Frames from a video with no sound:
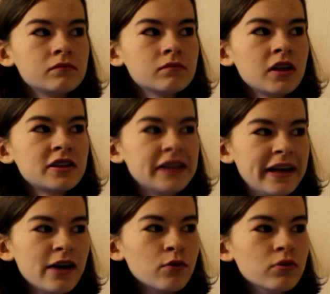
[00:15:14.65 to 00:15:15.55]
bloody
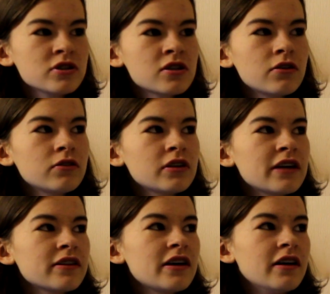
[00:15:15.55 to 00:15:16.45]
hell, what's going on
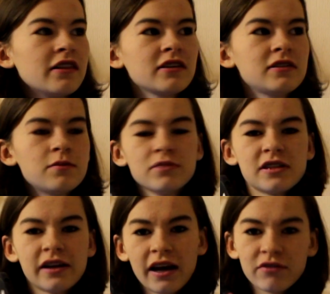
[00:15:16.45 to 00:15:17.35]
out there? I think someone's
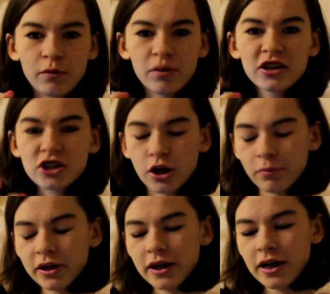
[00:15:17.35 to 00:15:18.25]
like having a punch up.